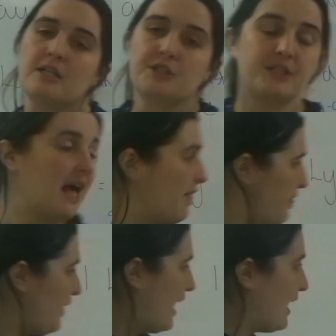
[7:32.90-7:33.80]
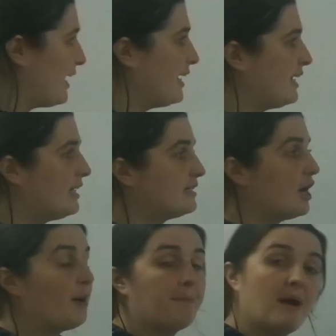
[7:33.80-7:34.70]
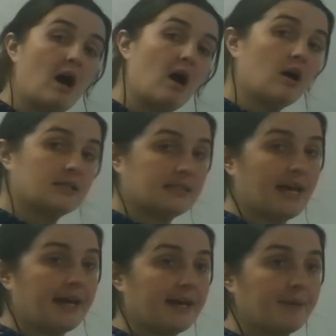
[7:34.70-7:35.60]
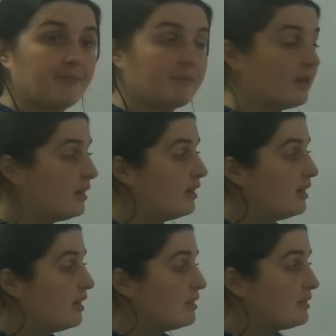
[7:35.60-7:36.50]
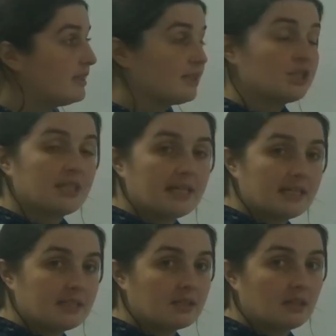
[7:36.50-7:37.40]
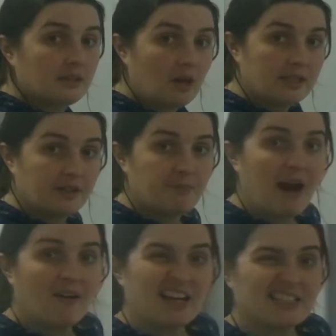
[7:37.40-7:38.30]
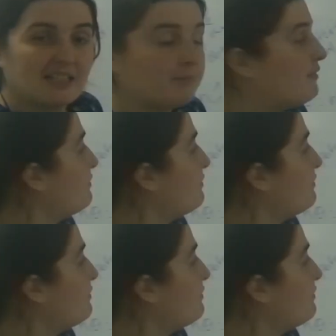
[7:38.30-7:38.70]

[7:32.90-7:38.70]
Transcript: So that there is a parsec. So let's actually take this idea of parallax a little